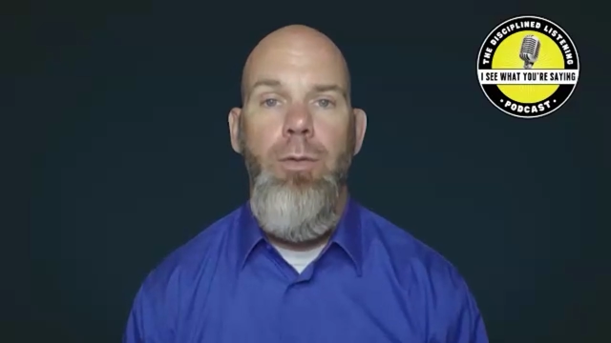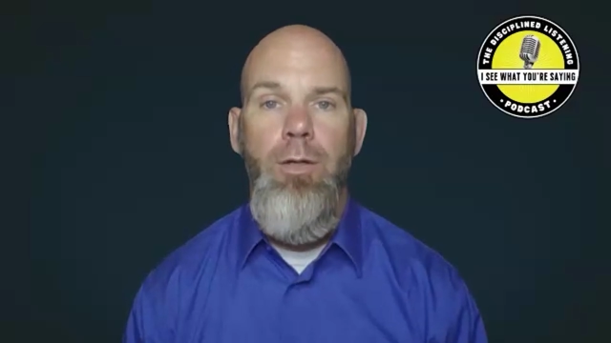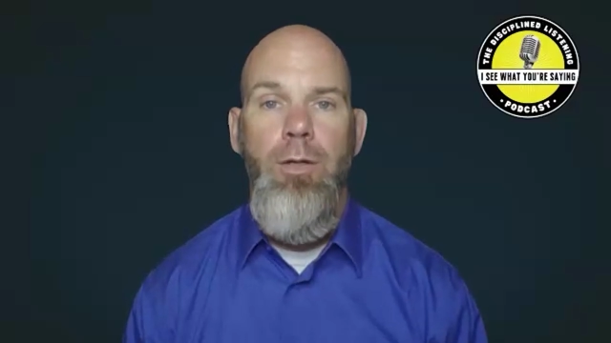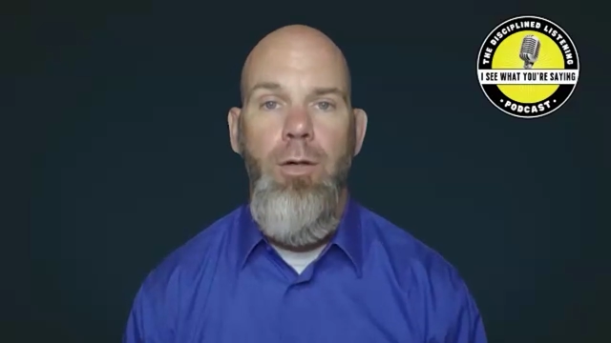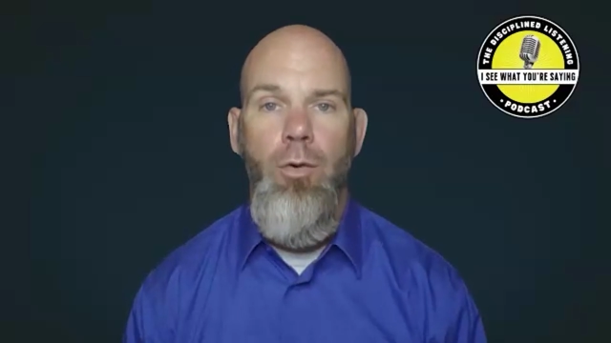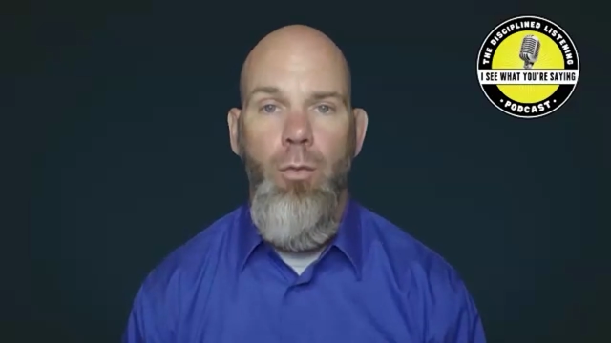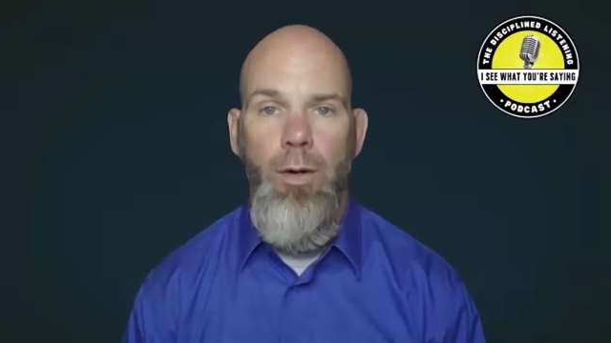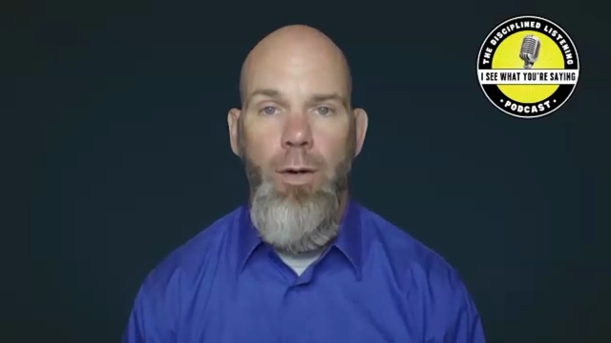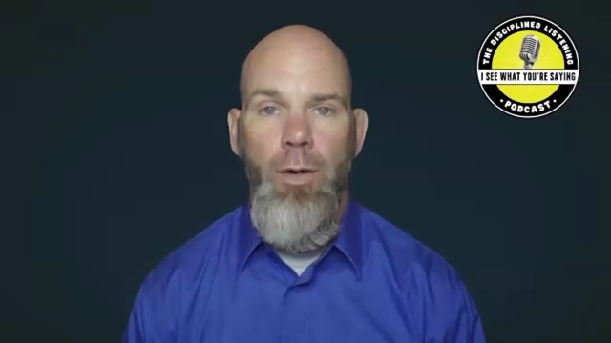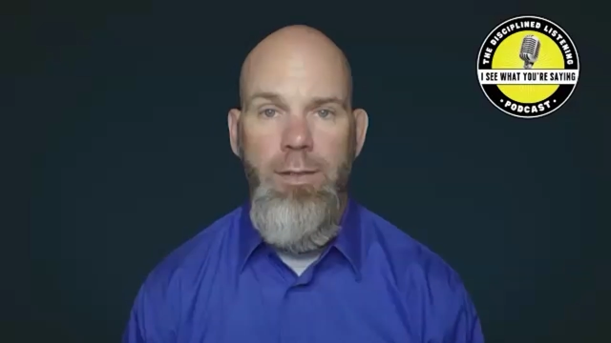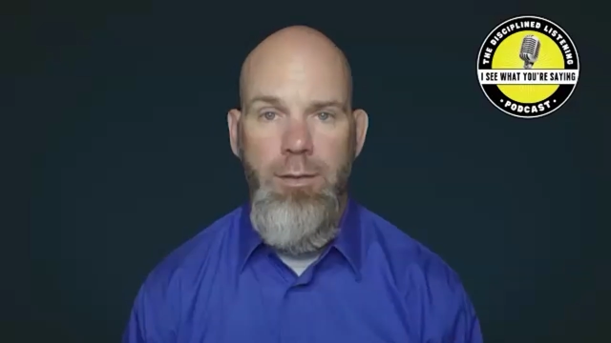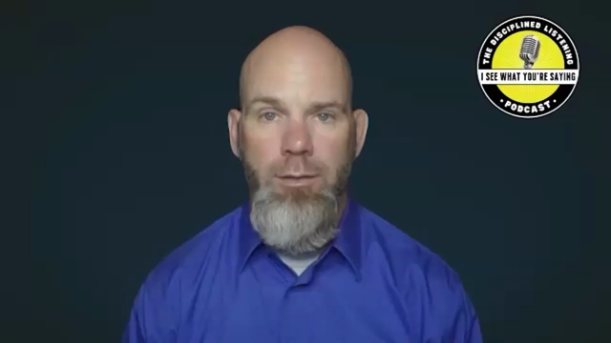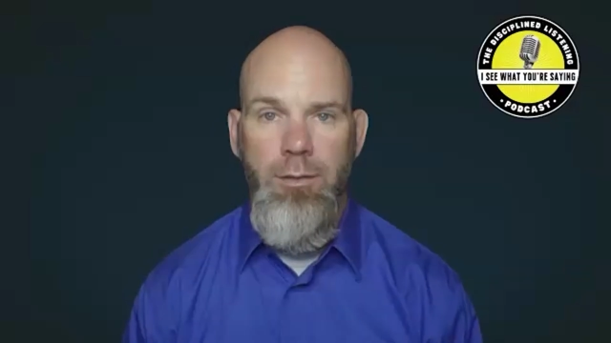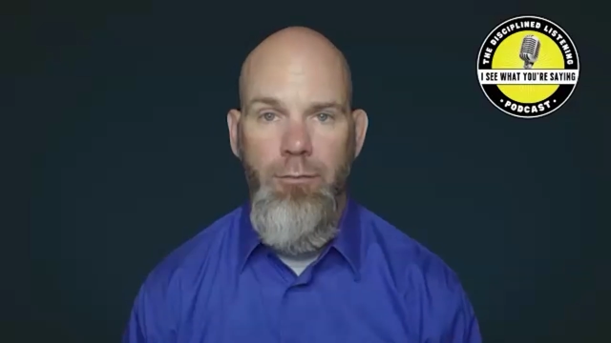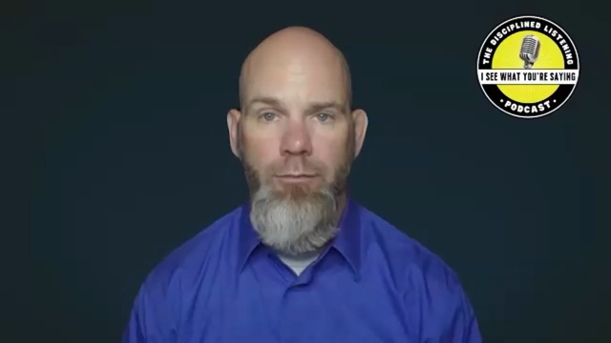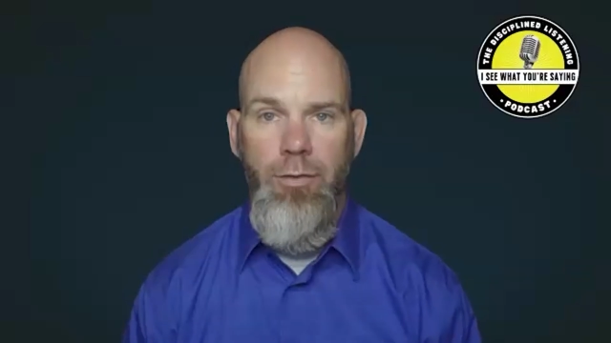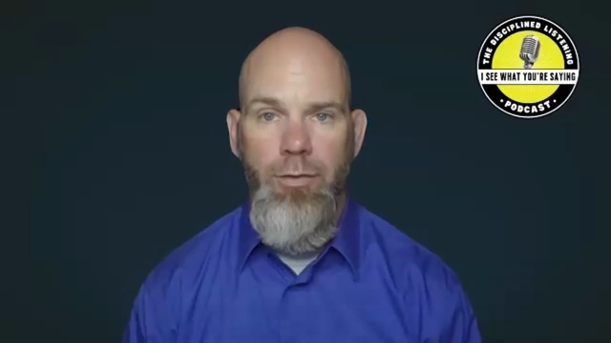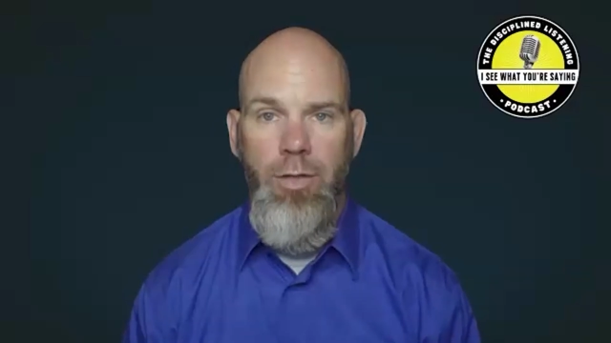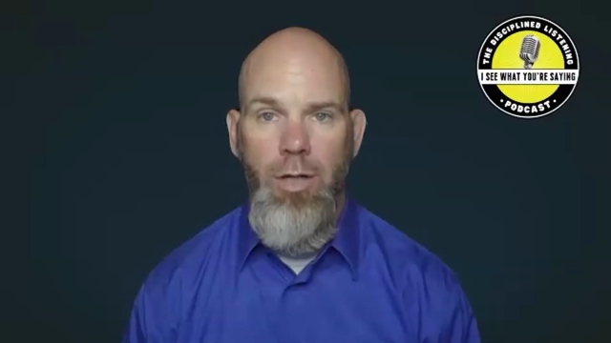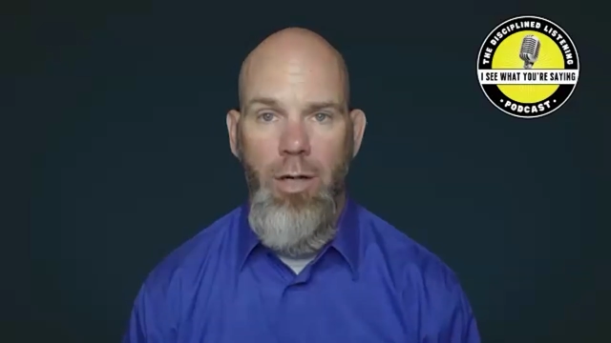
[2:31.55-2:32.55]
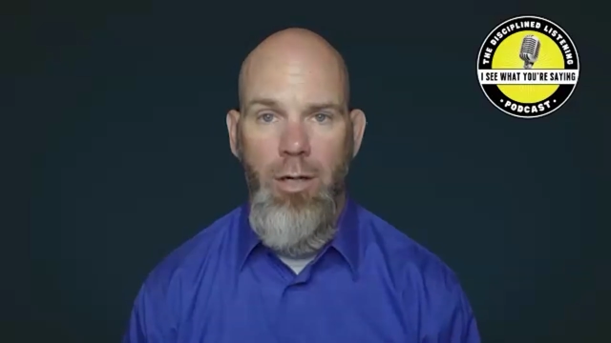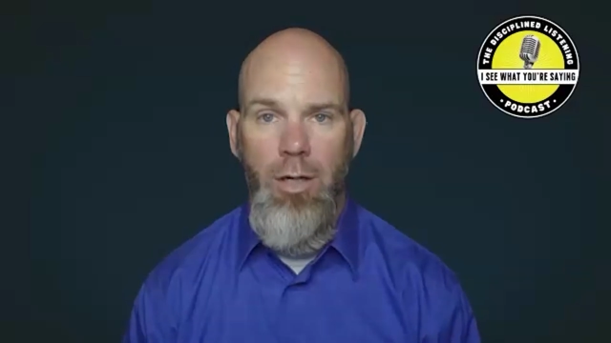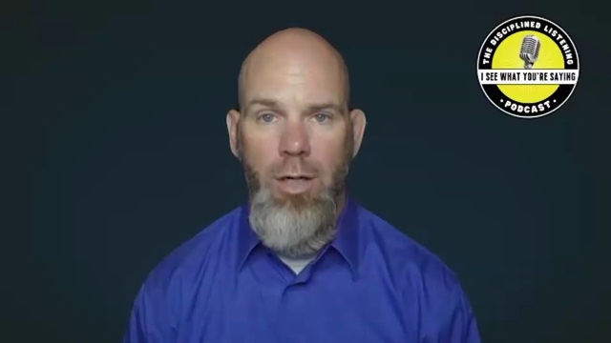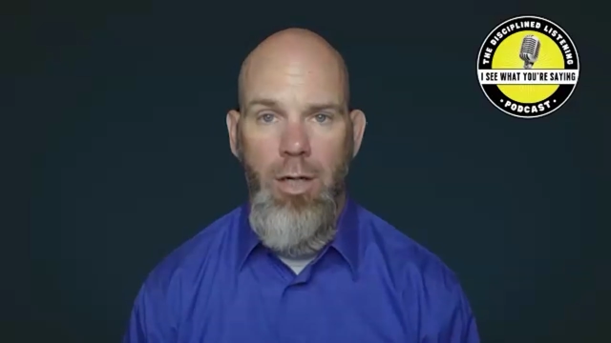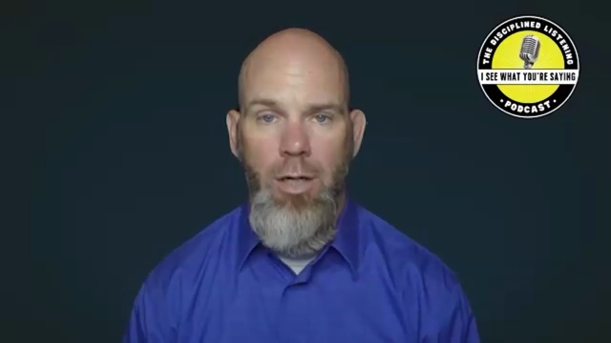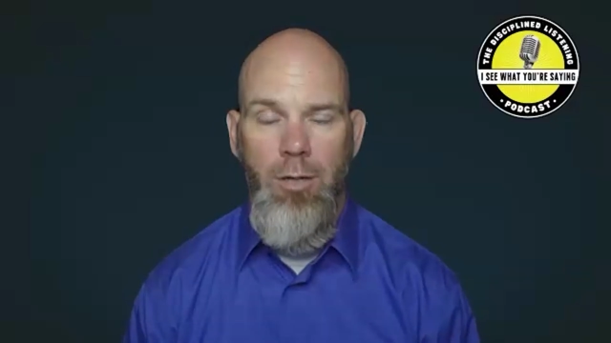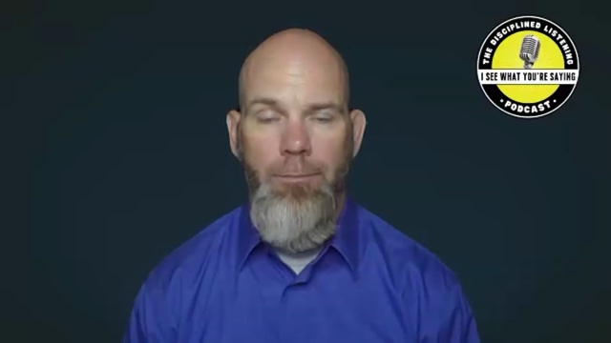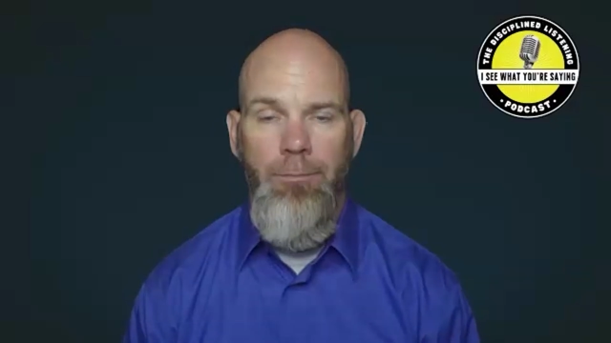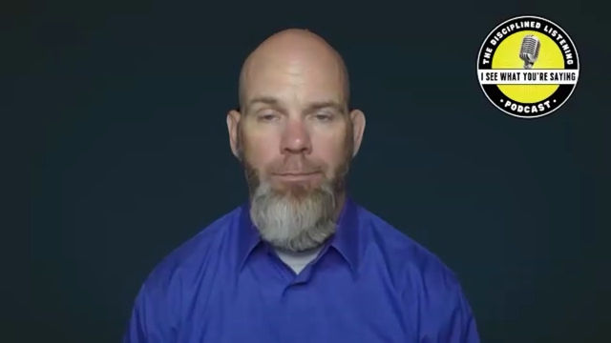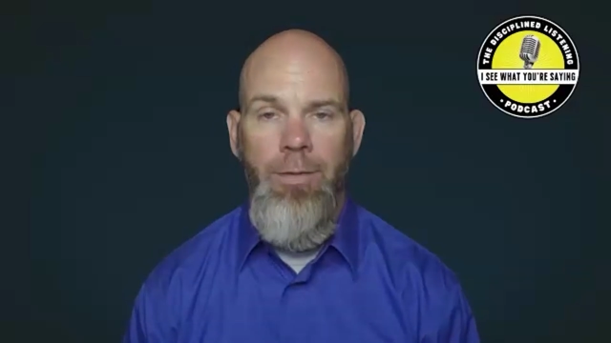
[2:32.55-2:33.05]

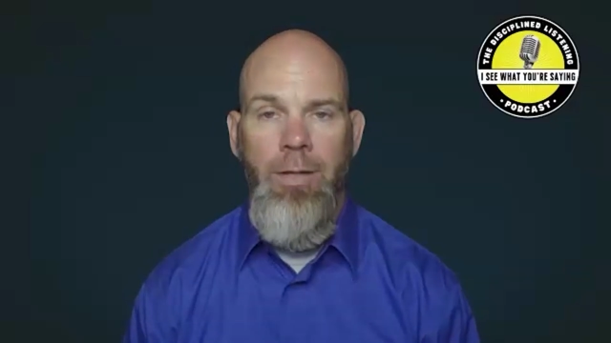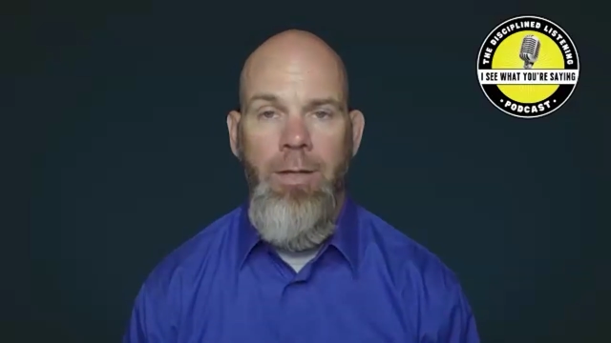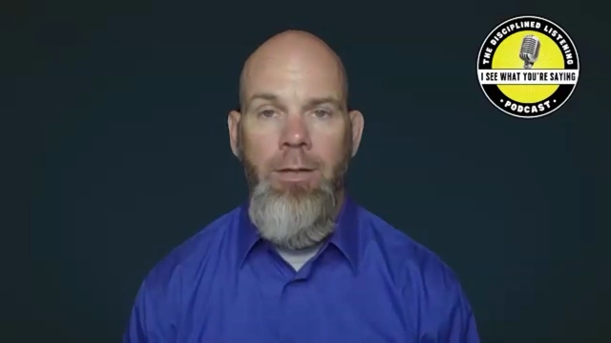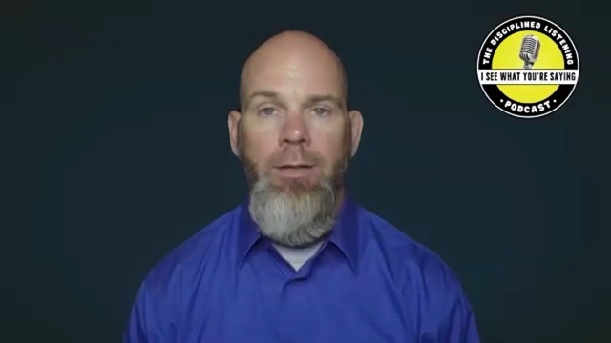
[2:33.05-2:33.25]
inquisive.com.